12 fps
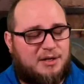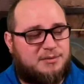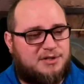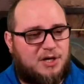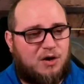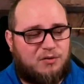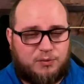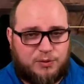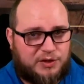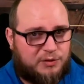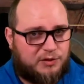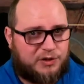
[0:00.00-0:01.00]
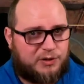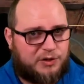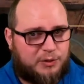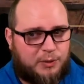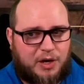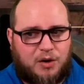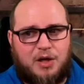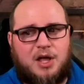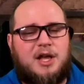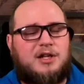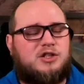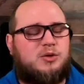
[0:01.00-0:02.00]
himself really well,
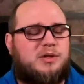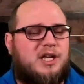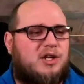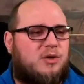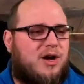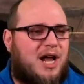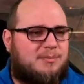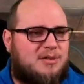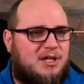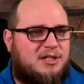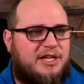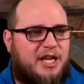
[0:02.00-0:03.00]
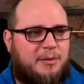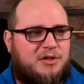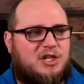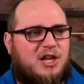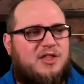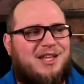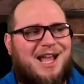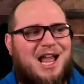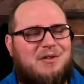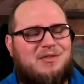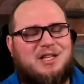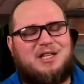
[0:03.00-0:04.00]
doing a crap ton of damage. I think
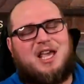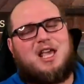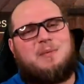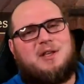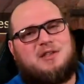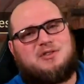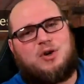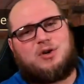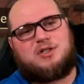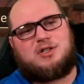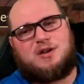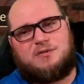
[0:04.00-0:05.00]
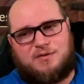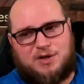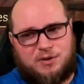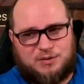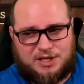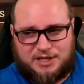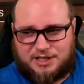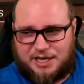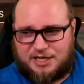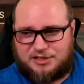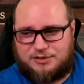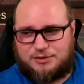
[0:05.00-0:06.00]
Ivy League Gaming has already done a video
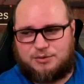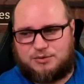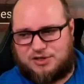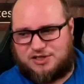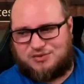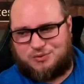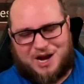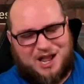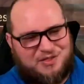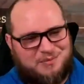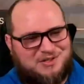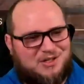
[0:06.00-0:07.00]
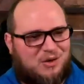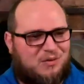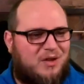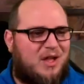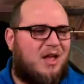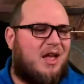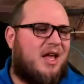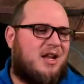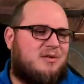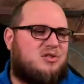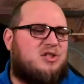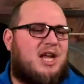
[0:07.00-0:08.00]
dedicated to just Wrath himself
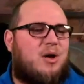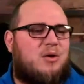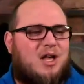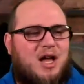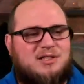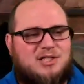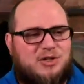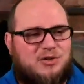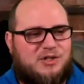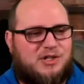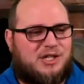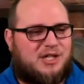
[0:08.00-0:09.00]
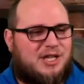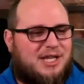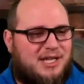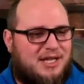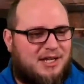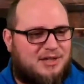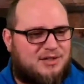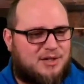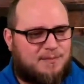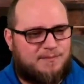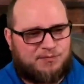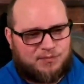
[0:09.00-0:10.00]
and just how god tier he is.
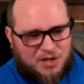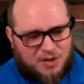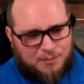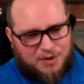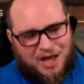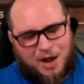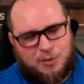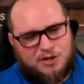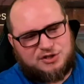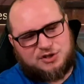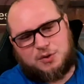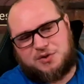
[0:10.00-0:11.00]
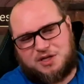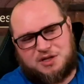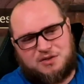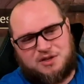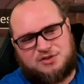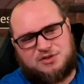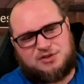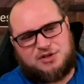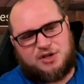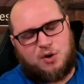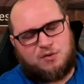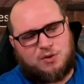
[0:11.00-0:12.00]
But I want to show at the end of this just
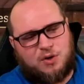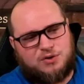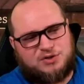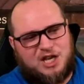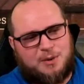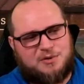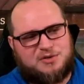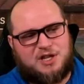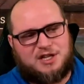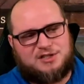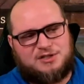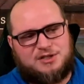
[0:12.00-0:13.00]
the overall damage that's